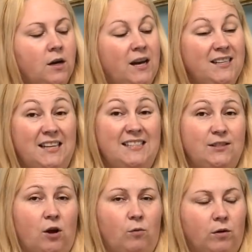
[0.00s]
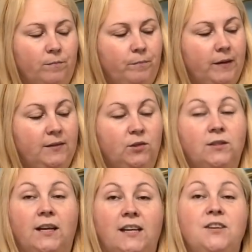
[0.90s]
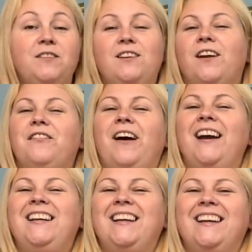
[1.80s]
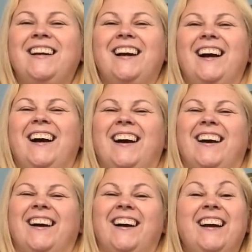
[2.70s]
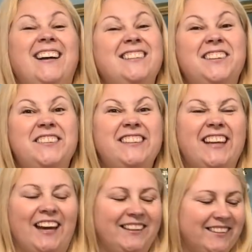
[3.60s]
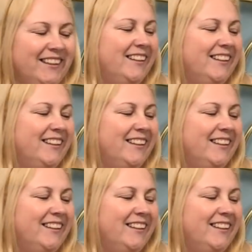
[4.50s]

He says he's got one. It's just a case if he's got to find it. It's always the case.